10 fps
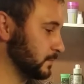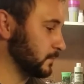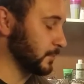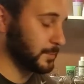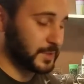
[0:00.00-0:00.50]

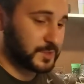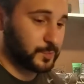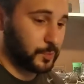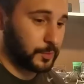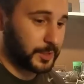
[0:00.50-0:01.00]
from this
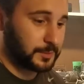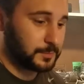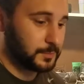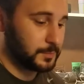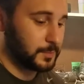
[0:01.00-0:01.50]
point,
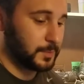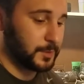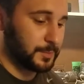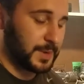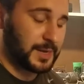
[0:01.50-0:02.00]

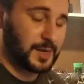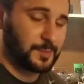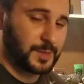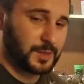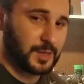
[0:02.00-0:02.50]
there may not
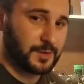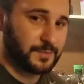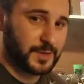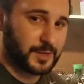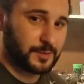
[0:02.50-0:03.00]
be a lot of
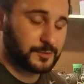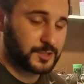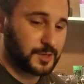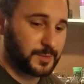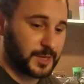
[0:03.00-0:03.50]
videos
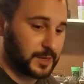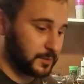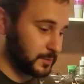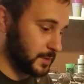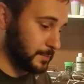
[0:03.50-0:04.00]
coming
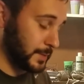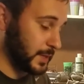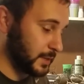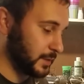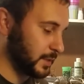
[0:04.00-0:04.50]
out
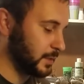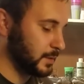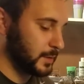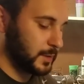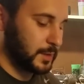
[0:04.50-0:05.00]
immediately.
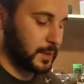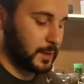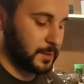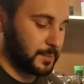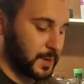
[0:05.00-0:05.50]

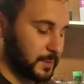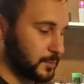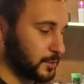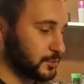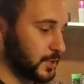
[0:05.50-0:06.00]
Um, I'm
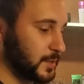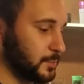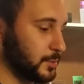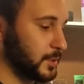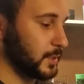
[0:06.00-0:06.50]
going to try to
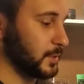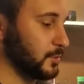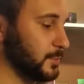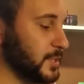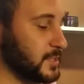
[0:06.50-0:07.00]
put a
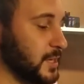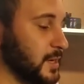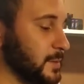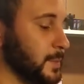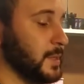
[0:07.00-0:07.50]
little bit of
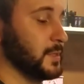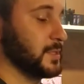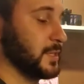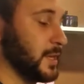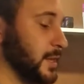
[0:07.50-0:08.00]
time
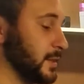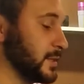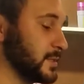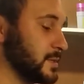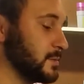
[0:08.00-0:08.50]
into getting
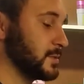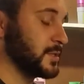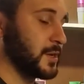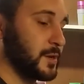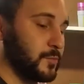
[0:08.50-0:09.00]
this
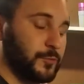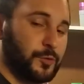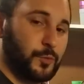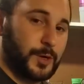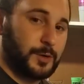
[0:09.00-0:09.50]
done up
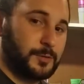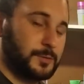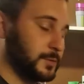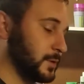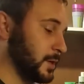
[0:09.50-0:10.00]
real well,
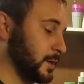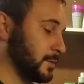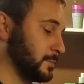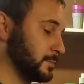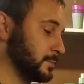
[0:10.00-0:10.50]

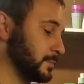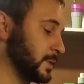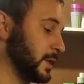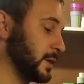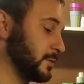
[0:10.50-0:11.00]
um,
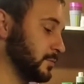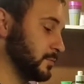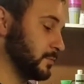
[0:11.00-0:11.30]
get it